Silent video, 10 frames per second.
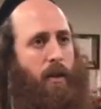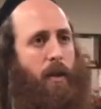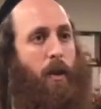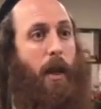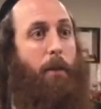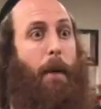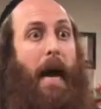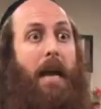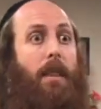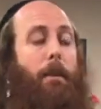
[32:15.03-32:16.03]
You can
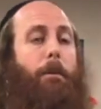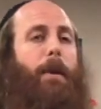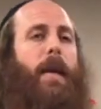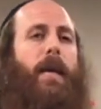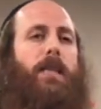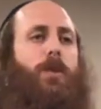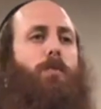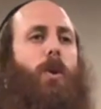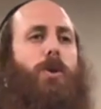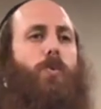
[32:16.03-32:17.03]
buy the biggest,
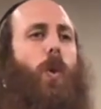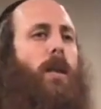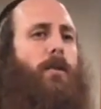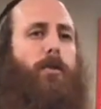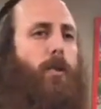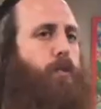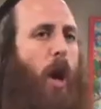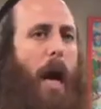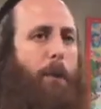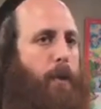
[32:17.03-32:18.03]
most wonderful
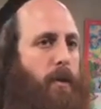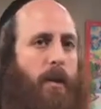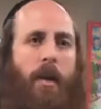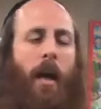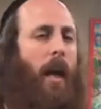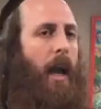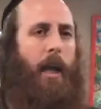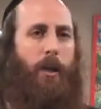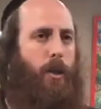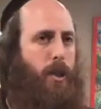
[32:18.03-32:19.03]
property
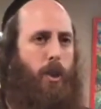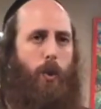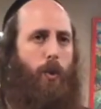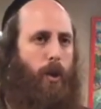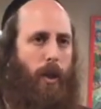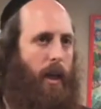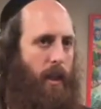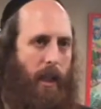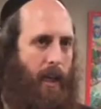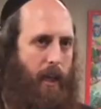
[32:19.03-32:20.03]
and your sewer
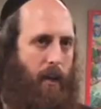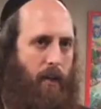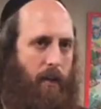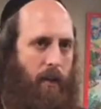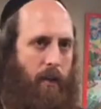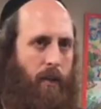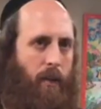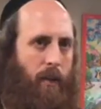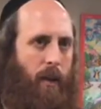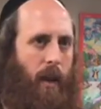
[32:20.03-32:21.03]
can leak.
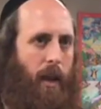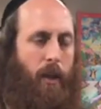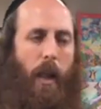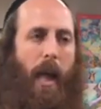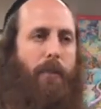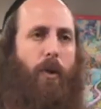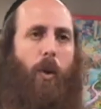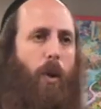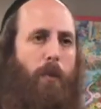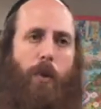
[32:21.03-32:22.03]
And you'll have
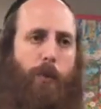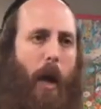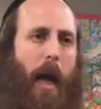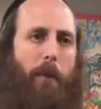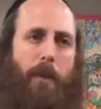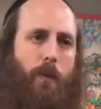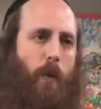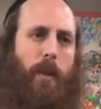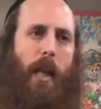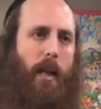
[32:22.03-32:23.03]
horrible problems
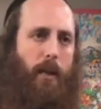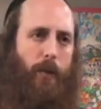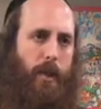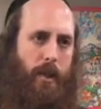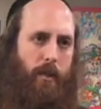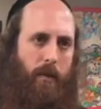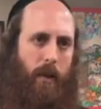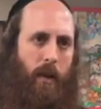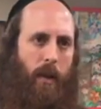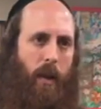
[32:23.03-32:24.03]
with electricity.
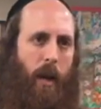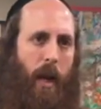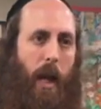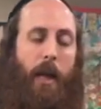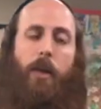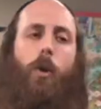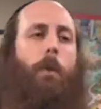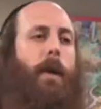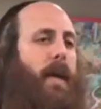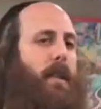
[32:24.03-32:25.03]
And you
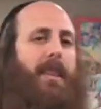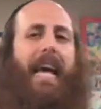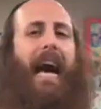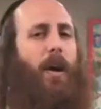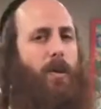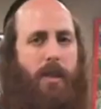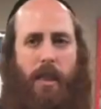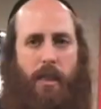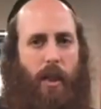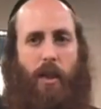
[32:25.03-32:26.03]
pay
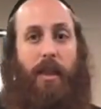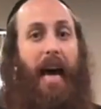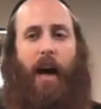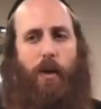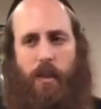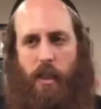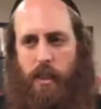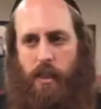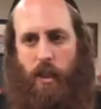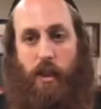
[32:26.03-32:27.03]
thousands on
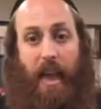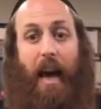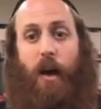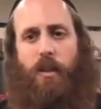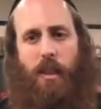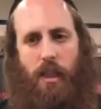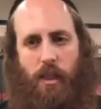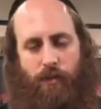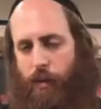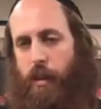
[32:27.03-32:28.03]
thousands on
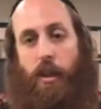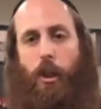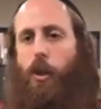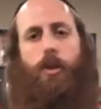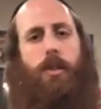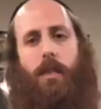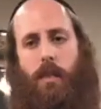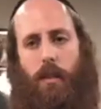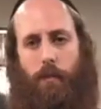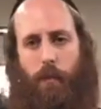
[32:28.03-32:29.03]
thousands for the new
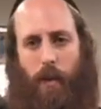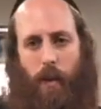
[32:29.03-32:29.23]
system.